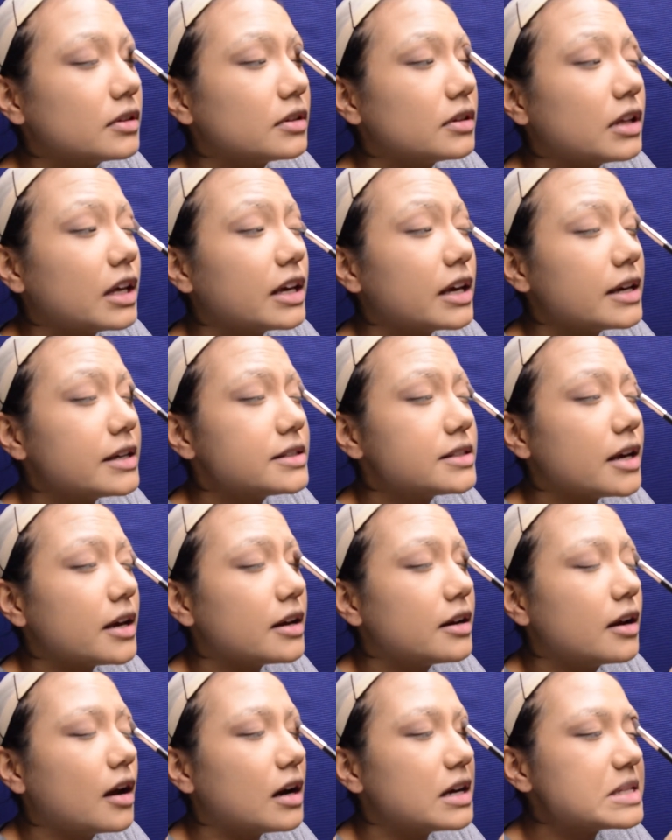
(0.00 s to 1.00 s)
Like I
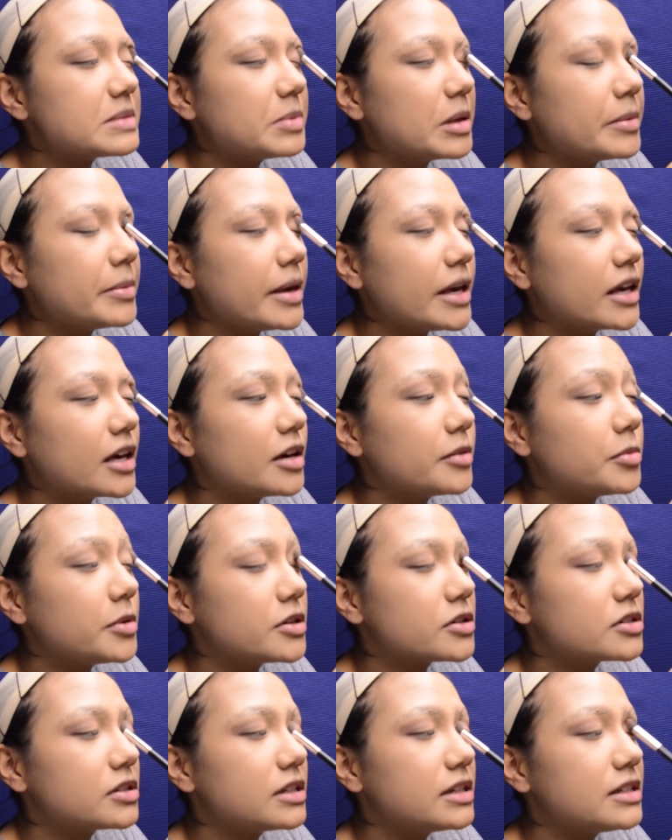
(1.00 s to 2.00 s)
said, cosplay makeup
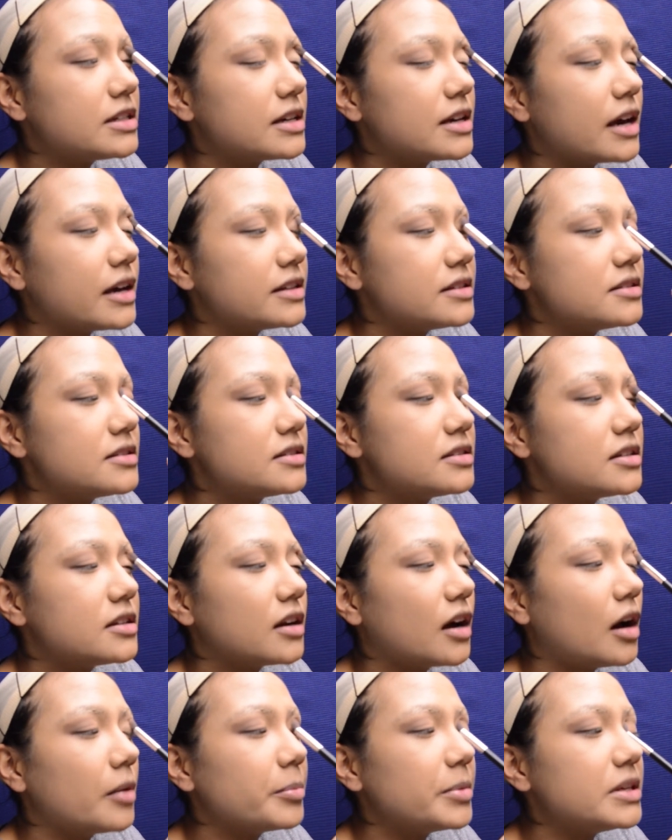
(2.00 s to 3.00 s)
usually tends to
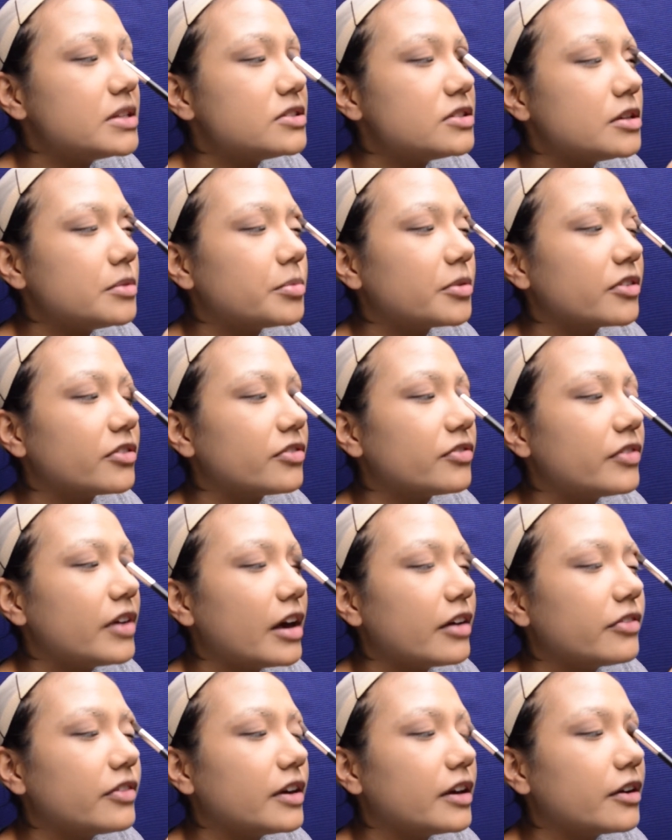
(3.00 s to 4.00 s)
not be super
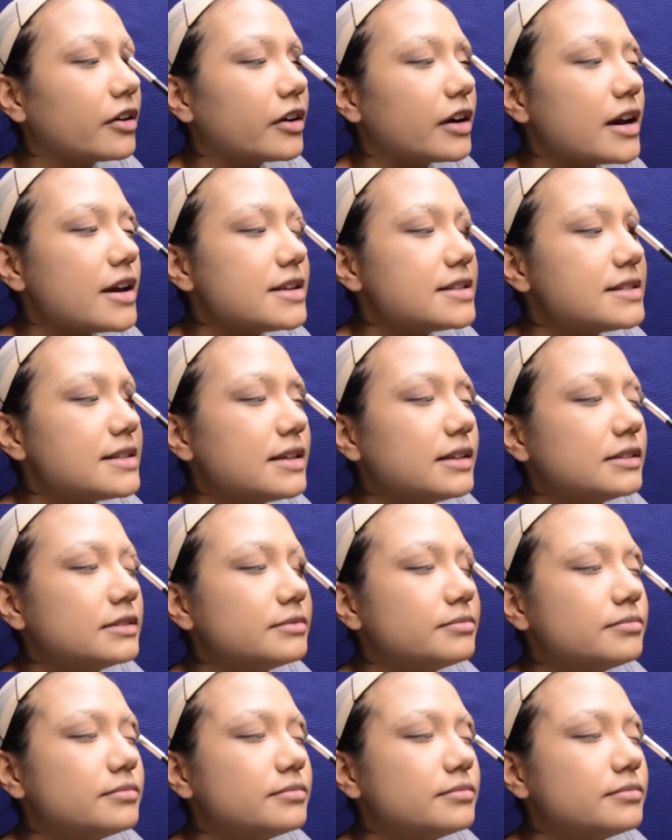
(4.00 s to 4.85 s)
effing crazy.